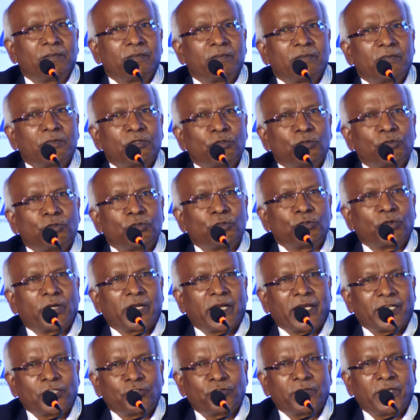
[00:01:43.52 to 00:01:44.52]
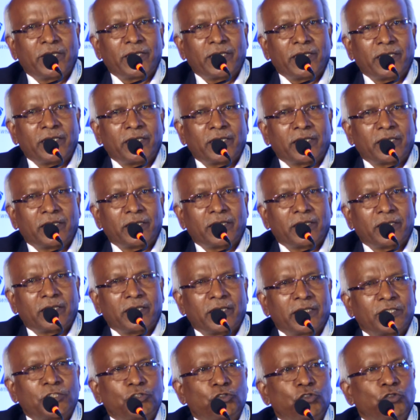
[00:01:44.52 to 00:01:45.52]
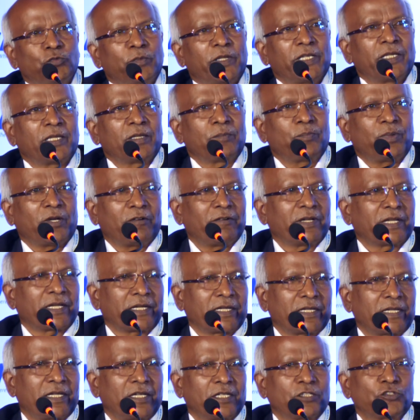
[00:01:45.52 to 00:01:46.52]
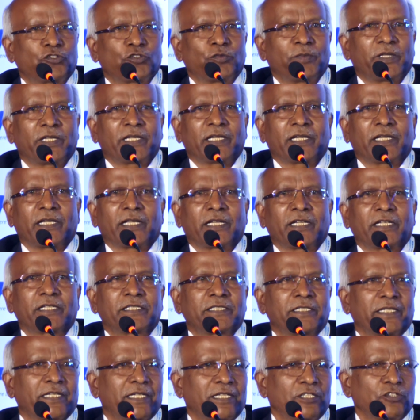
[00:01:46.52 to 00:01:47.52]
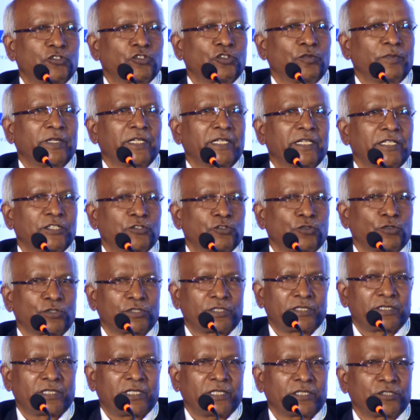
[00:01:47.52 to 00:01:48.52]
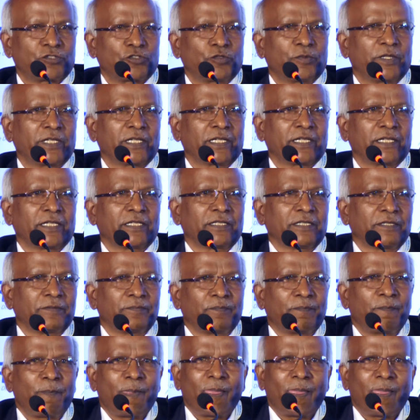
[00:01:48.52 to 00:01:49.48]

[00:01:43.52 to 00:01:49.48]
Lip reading: you are actually consuming power, consuming energy, consuming resource, consuming